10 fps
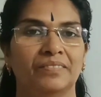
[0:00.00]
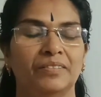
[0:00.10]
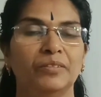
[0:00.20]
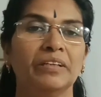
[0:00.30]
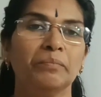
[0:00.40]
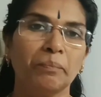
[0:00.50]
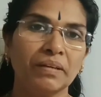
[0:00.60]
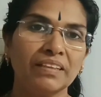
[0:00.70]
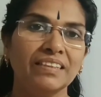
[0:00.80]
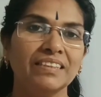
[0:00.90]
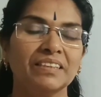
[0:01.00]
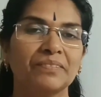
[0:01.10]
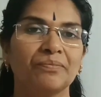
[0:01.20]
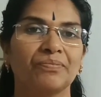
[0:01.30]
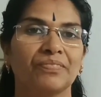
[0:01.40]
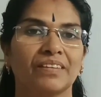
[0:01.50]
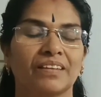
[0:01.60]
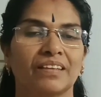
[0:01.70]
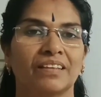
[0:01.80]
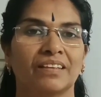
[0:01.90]
Do you remember that?
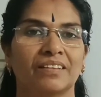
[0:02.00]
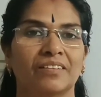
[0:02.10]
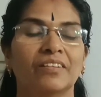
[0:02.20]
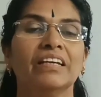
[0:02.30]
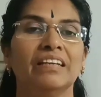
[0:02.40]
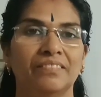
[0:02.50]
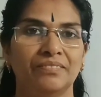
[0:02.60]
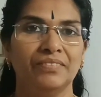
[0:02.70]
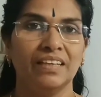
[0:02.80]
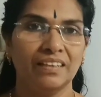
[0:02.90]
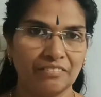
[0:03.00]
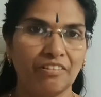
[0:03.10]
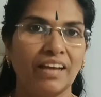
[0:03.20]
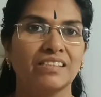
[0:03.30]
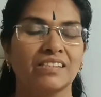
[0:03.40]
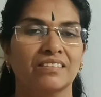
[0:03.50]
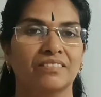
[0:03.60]
Okay, we can revise.